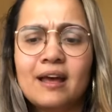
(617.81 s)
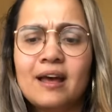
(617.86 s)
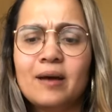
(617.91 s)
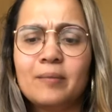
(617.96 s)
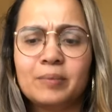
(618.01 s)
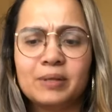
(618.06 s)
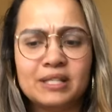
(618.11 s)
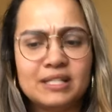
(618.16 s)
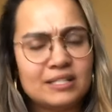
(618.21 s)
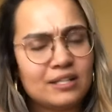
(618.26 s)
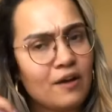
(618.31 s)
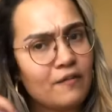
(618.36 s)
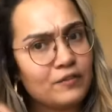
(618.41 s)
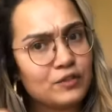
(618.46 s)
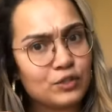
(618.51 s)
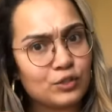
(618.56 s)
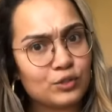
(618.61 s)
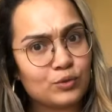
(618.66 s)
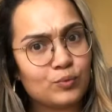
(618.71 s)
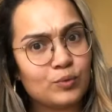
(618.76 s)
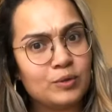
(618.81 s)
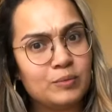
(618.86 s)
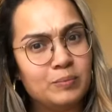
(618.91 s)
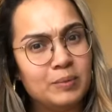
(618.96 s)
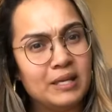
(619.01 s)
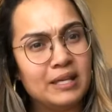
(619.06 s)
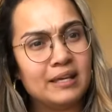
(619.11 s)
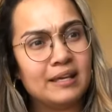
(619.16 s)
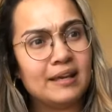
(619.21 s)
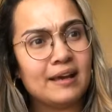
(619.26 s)
police officers would
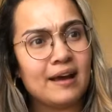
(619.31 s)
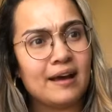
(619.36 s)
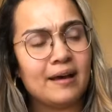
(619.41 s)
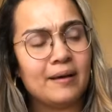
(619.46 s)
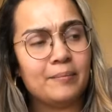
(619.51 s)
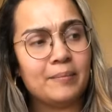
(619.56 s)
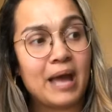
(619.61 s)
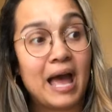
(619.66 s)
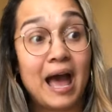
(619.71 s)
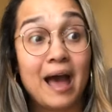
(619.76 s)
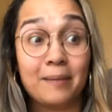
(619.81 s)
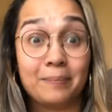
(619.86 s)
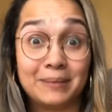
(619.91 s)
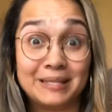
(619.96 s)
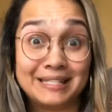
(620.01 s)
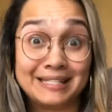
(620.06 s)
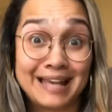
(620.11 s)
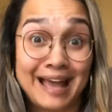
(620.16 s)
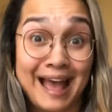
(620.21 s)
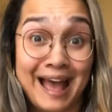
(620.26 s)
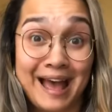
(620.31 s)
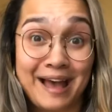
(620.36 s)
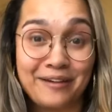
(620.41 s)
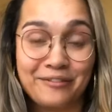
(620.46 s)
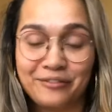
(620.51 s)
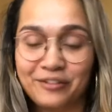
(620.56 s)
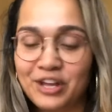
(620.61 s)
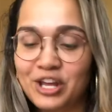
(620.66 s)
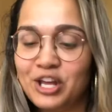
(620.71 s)
be happy to have.